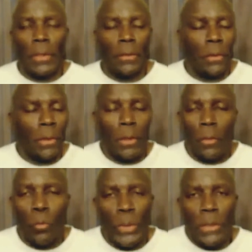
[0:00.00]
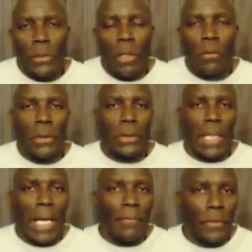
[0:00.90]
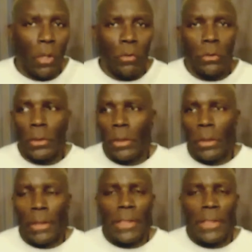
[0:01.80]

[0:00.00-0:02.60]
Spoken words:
And we know, and I know,